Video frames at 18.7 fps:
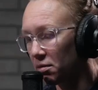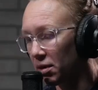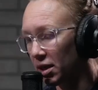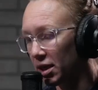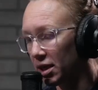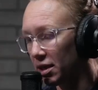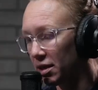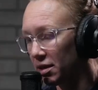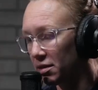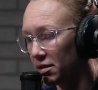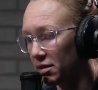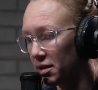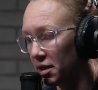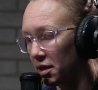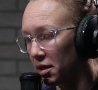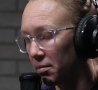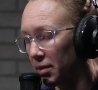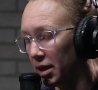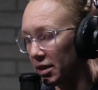want to
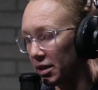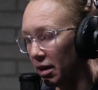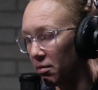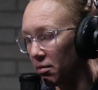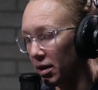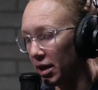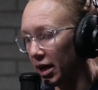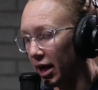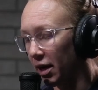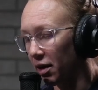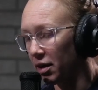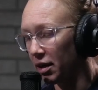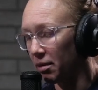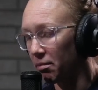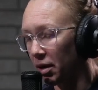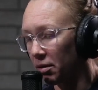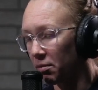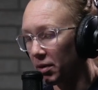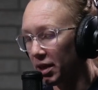talk about that one
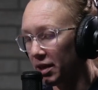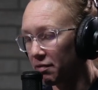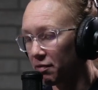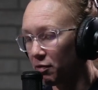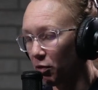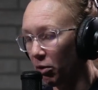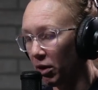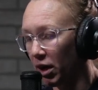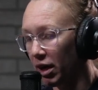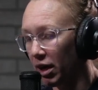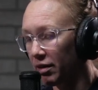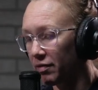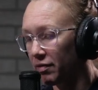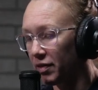acronym on week 4